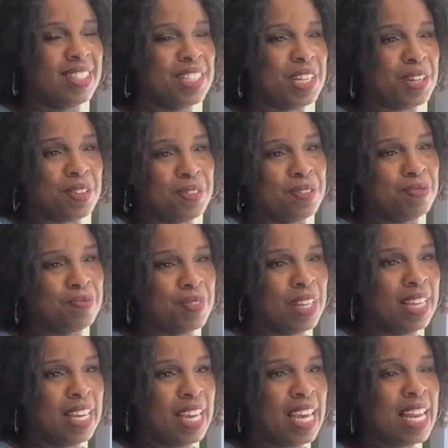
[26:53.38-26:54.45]
so,
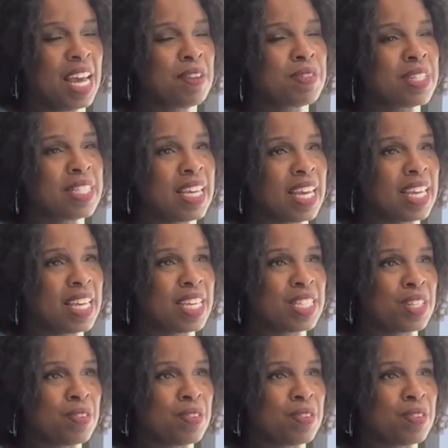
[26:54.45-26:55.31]
and I have to take kids